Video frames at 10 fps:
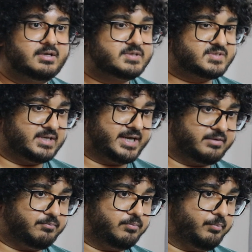So
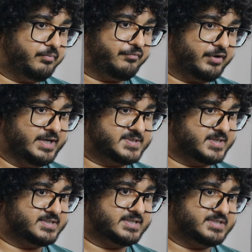like, for
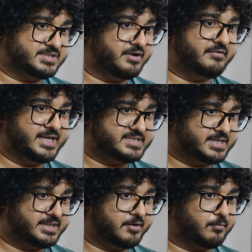instance, it's
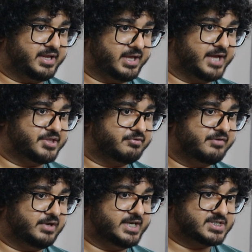narrated that when he had the
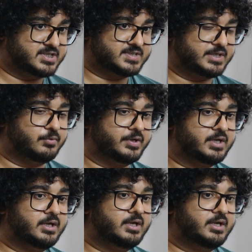revelations, he would